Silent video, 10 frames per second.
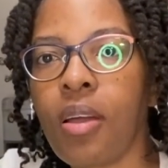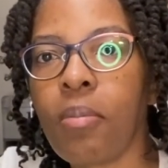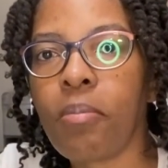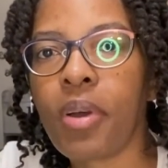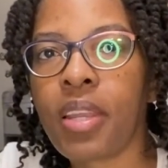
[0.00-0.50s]

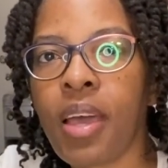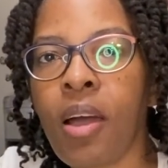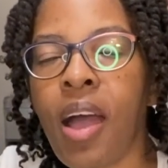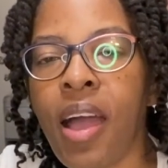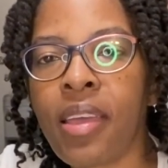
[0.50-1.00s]
but
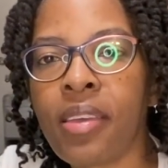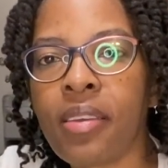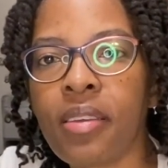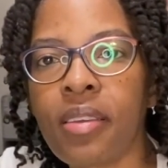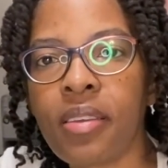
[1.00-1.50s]

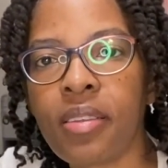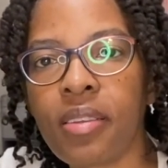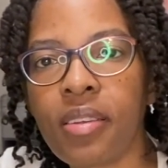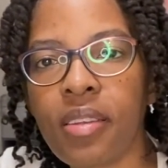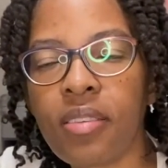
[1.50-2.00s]
I
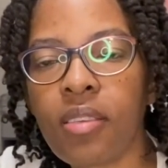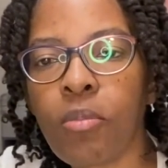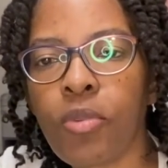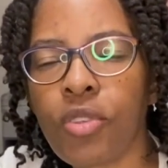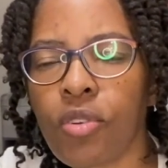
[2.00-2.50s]
did
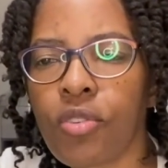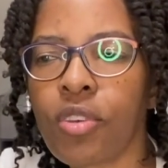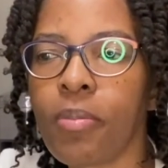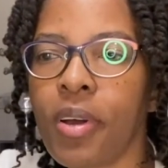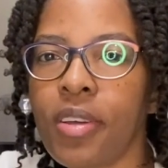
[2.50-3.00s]
some research
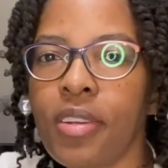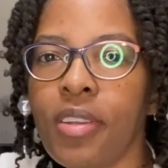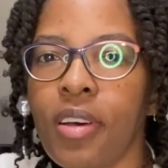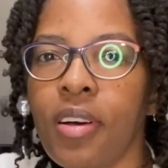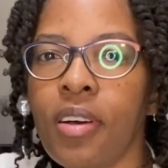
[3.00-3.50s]
about
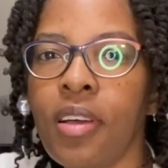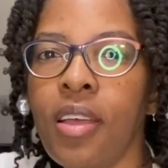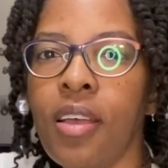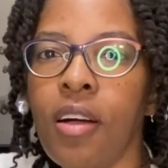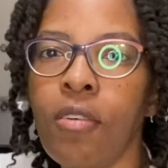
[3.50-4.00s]
the
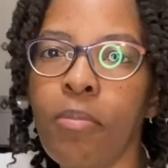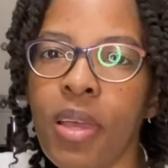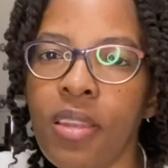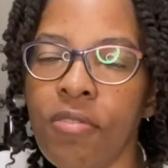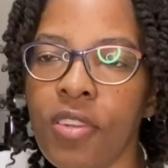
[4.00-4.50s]
health
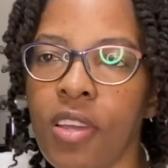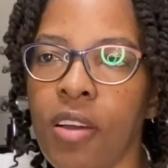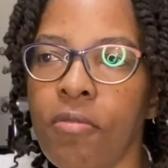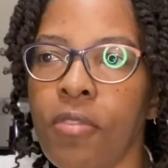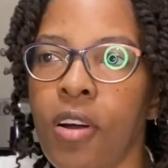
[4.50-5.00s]
benefit
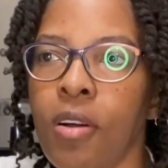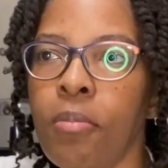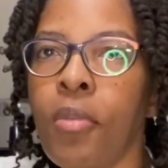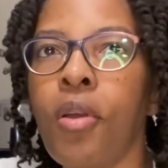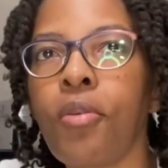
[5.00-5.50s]
of
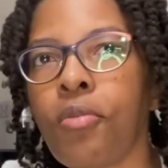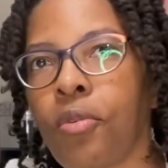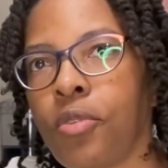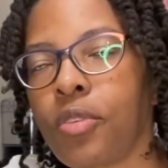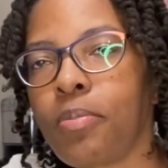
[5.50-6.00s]

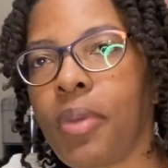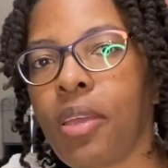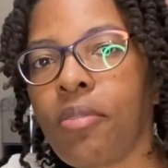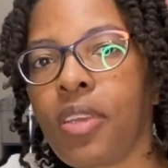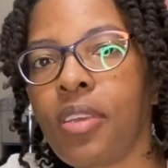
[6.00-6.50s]

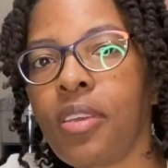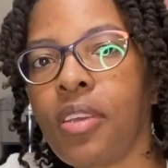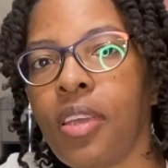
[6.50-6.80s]
rosemary,